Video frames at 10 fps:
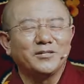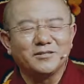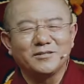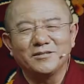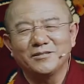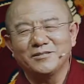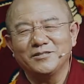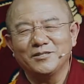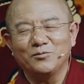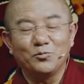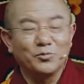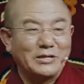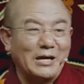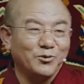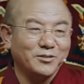some of them are
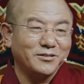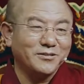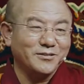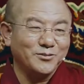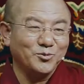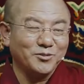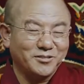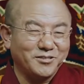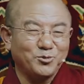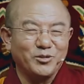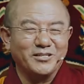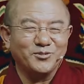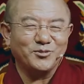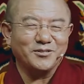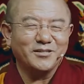in the
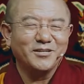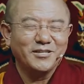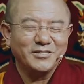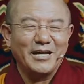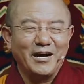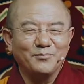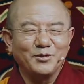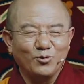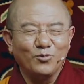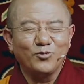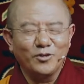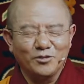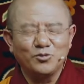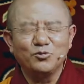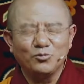practice classes.
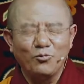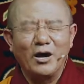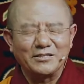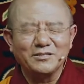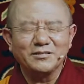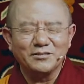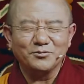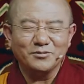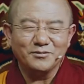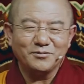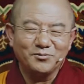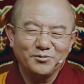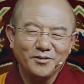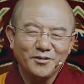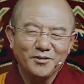They don't want to
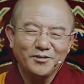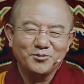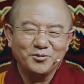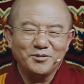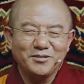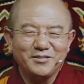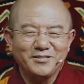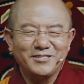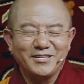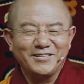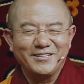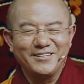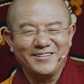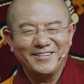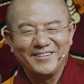enter
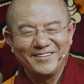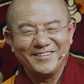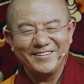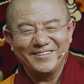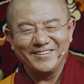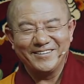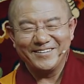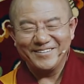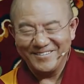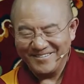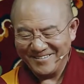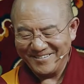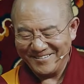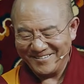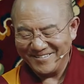the 5
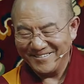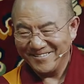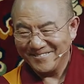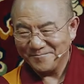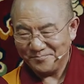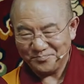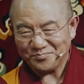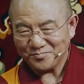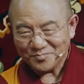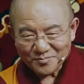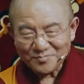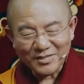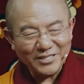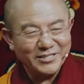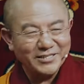treatises classes to
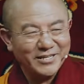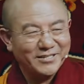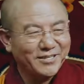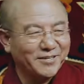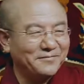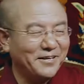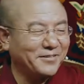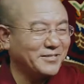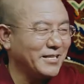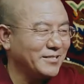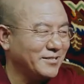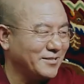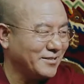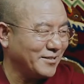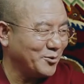study these profound
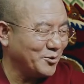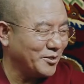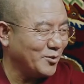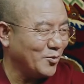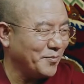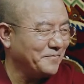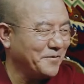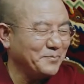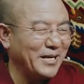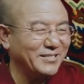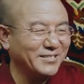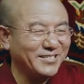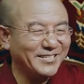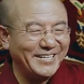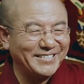teachings. Rather, they just
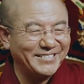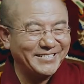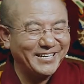want to